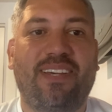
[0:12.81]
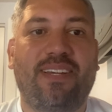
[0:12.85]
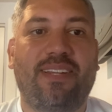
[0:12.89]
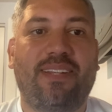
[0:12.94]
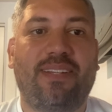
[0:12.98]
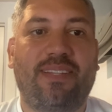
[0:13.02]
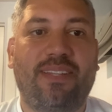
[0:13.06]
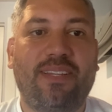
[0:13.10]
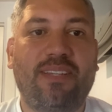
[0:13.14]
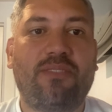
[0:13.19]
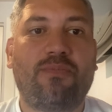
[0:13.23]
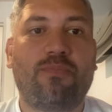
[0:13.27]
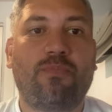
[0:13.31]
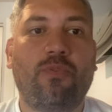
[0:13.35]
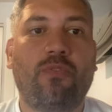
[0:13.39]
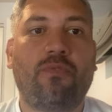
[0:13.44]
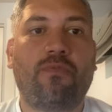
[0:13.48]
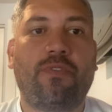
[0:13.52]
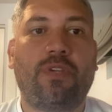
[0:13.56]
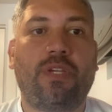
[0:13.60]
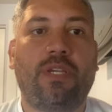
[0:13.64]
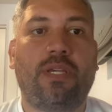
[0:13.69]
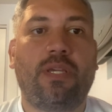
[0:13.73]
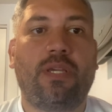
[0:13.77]
This
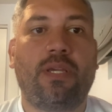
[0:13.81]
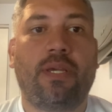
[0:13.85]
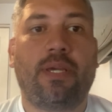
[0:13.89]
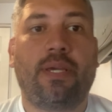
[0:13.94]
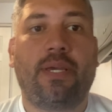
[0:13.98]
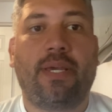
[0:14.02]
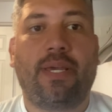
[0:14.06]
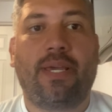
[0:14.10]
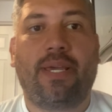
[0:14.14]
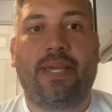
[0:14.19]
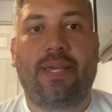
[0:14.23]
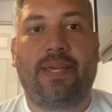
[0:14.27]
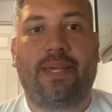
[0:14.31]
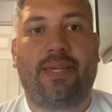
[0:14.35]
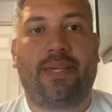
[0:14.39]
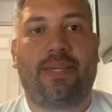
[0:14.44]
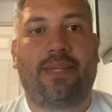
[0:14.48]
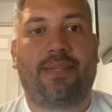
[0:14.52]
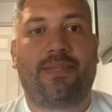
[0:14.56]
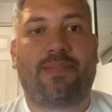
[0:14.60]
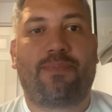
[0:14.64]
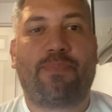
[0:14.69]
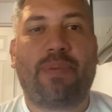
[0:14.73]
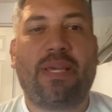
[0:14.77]
movie
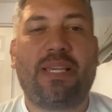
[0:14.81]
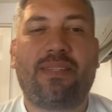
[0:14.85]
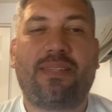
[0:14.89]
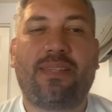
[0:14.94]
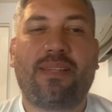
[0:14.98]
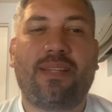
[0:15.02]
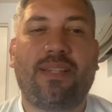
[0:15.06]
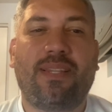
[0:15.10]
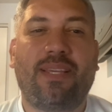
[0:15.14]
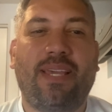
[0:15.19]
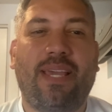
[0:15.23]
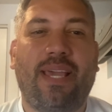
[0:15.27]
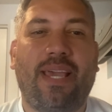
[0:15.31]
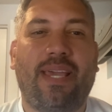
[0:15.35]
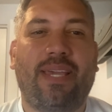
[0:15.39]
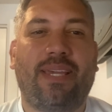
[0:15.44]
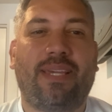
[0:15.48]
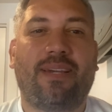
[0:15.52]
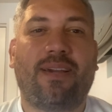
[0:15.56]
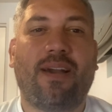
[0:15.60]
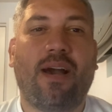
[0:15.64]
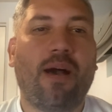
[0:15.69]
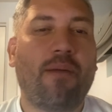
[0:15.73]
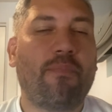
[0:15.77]
is basically a
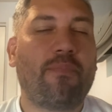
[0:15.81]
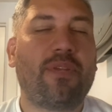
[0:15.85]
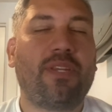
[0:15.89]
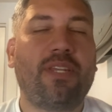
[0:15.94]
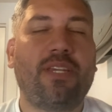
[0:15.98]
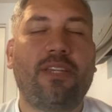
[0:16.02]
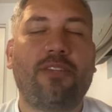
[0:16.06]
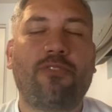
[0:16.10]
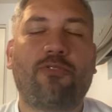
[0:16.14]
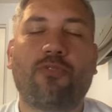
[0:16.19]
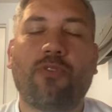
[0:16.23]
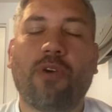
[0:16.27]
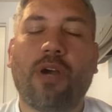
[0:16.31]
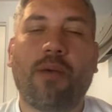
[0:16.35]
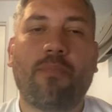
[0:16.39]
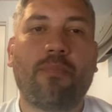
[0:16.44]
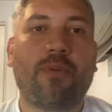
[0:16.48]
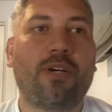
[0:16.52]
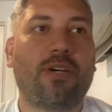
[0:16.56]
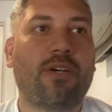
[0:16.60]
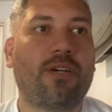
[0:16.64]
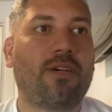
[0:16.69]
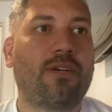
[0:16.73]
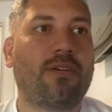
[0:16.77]
comedy,
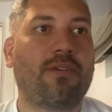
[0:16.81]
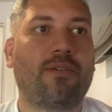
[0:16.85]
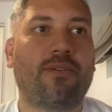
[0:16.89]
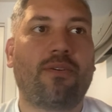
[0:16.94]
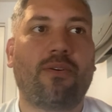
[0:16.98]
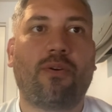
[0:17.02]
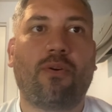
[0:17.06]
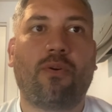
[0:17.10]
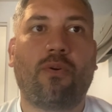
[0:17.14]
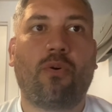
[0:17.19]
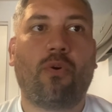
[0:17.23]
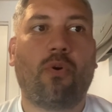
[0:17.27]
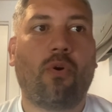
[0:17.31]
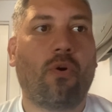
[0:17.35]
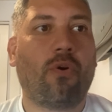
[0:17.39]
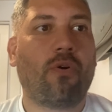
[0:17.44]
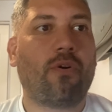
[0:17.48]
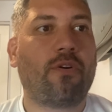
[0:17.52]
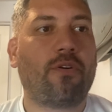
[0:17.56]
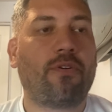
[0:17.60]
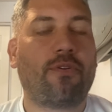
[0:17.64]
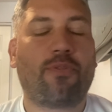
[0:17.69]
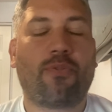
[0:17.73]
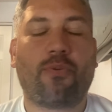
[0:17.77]
drama,
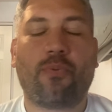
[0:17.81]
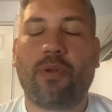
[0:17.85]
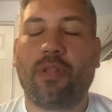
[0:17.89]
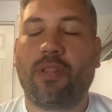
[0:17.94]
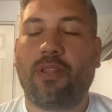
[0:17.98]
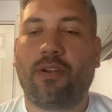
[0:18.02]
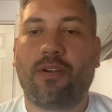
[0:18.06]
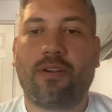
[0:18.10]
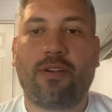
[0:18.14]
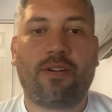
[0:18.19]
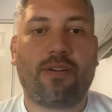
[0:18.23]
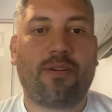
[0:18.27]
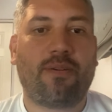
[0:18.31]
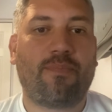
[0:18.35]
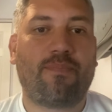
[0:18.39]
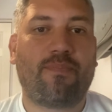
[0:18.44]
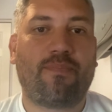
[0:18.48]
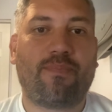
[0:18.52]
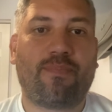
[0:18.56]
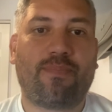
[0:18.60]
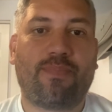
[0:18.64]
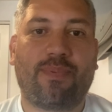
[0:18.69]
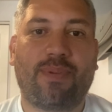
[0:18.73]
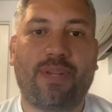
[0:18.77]
horror, thriller,
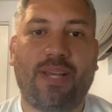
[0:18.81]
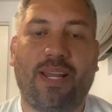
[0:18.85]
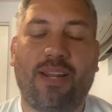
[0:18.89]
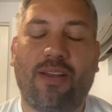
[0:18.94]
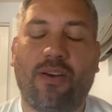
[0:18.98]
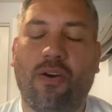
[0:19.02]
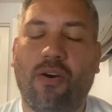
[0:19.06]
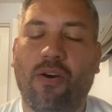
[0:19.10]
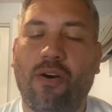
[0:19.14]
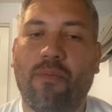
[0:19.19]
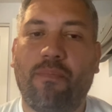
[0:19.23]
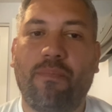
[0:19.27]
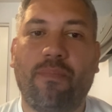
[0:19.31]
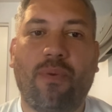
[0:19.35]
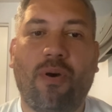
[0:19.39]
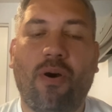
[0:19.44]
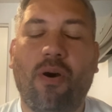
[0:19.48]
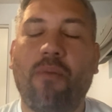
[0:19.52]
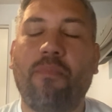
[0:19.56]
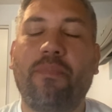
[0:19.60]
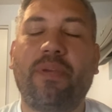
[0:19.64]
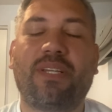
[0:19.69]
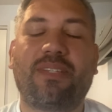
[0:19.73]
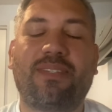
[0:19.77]
kind of
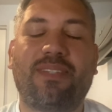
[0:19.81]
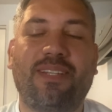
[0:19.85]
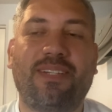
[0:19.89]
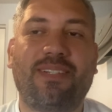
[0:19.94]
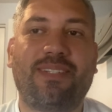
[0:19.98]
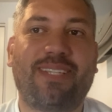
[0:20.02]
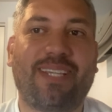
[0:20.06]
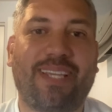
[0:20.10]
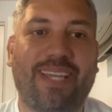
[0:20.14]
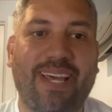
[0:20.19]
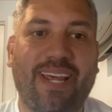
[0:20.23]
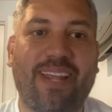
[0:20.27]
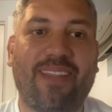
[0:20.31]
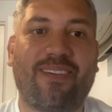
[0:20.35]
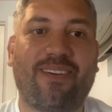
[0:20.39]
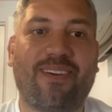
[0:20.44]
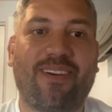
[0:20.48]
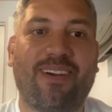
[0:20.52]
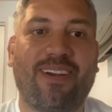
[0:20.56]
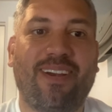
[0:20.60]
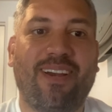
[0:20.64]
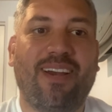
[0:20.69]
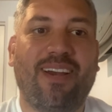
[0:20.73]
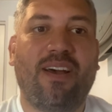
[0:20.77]
all mixed in together.